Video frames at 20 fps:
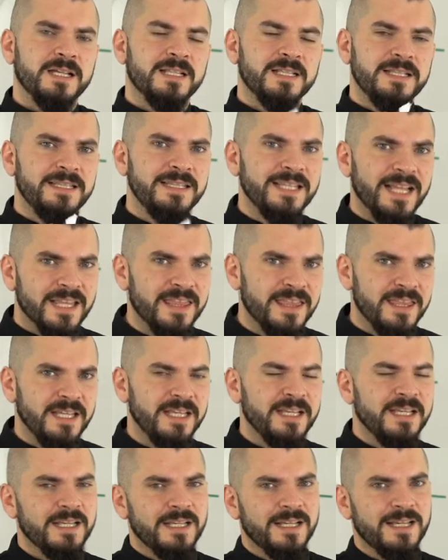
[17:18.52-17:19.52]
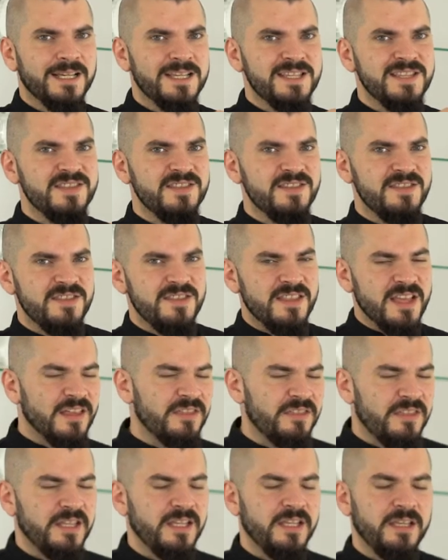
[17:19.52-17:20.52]
Nothing
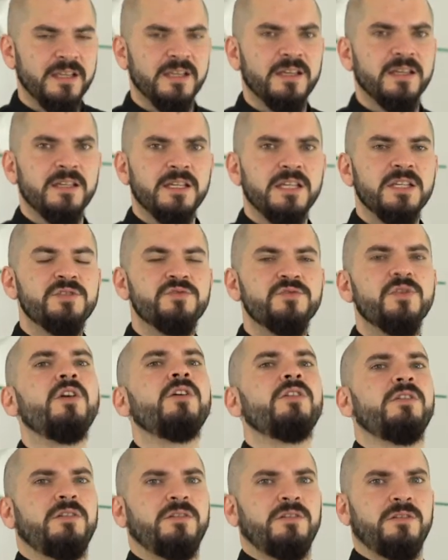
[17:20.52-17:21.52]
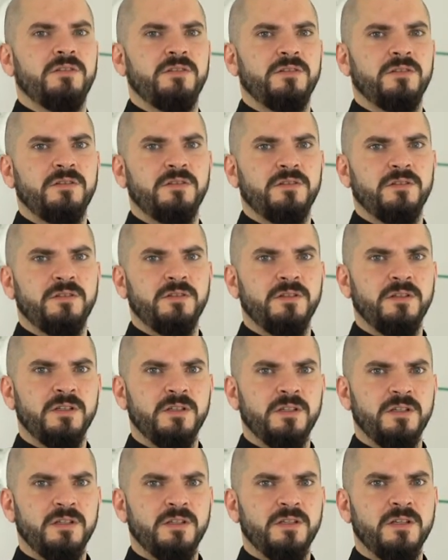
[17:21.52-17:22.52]
is wrong.
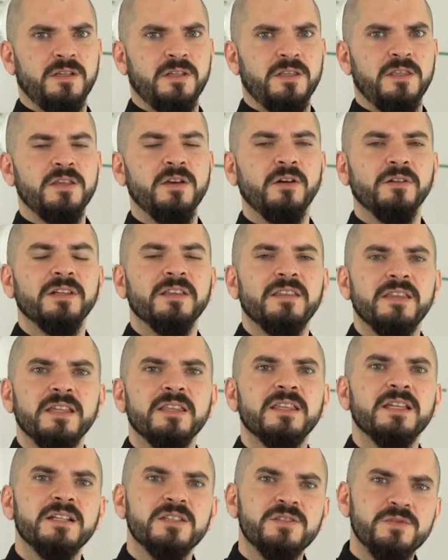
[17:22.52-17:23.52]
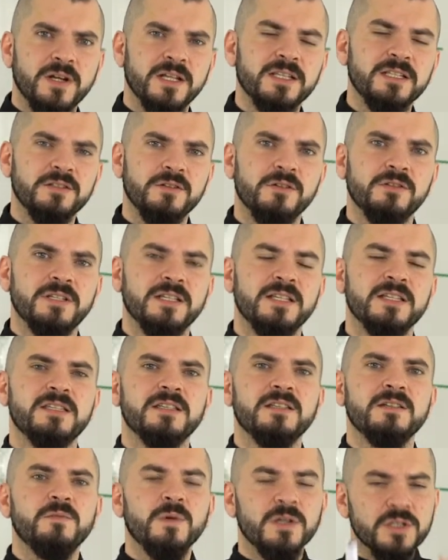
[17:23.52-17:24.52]
The only thing that is right in cocktails
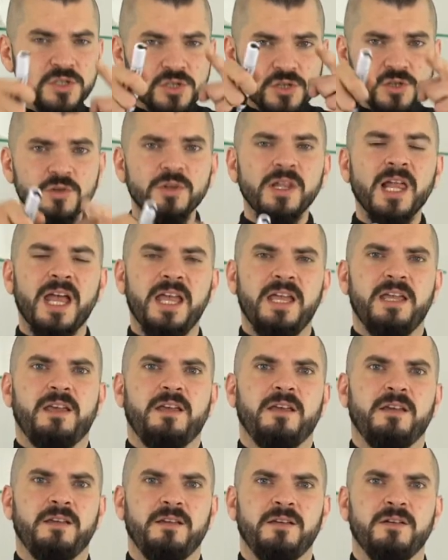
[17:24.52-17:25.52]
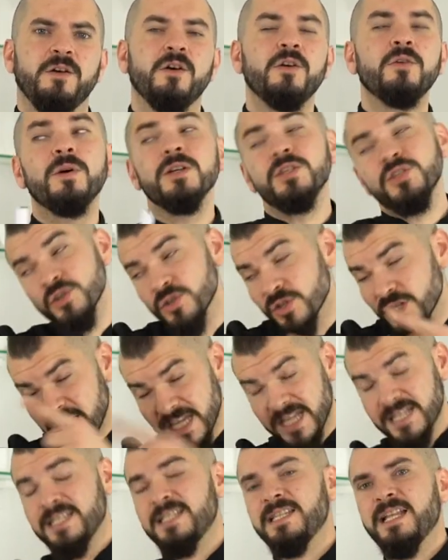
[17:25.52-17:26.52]
is what you like or what your
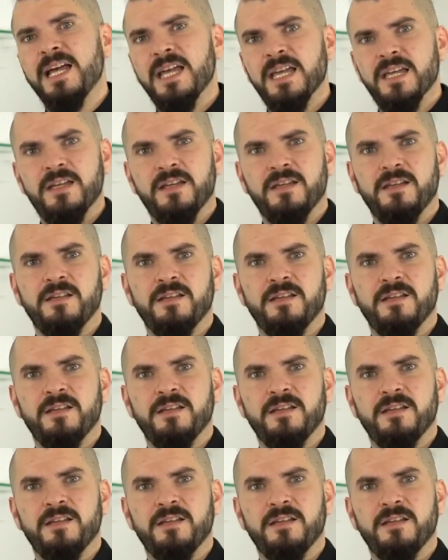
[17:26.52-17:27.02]
guests like.